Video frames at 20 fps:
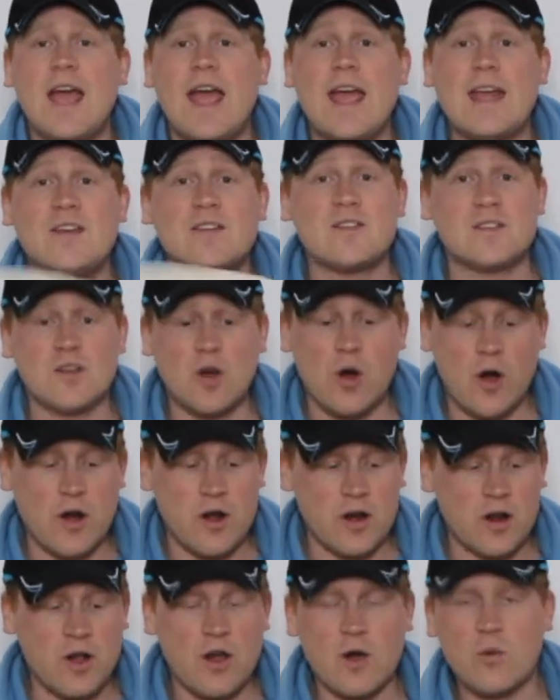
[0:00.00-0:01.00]
and
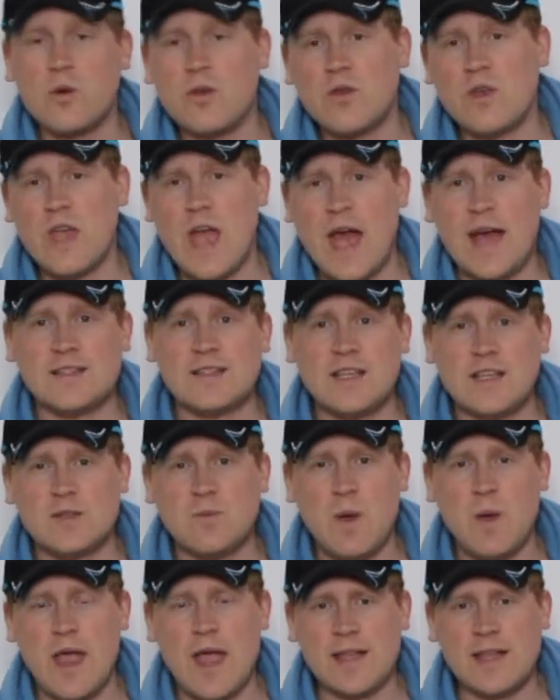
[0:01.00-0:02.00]
decided to go with the
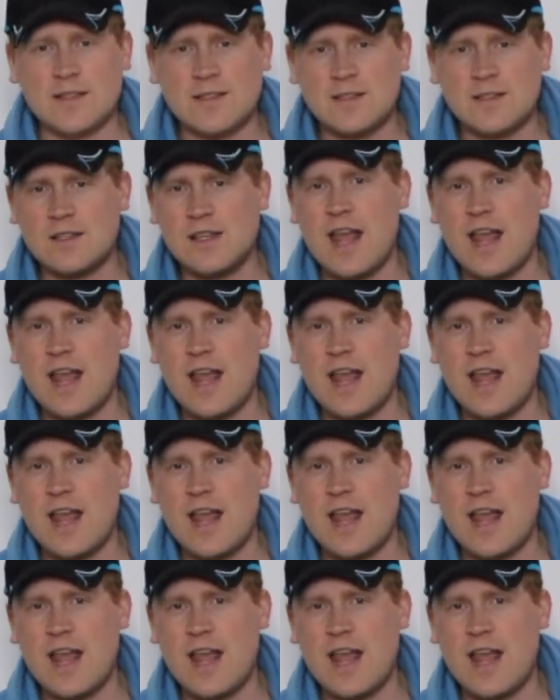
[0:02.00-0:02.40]
Asics pants.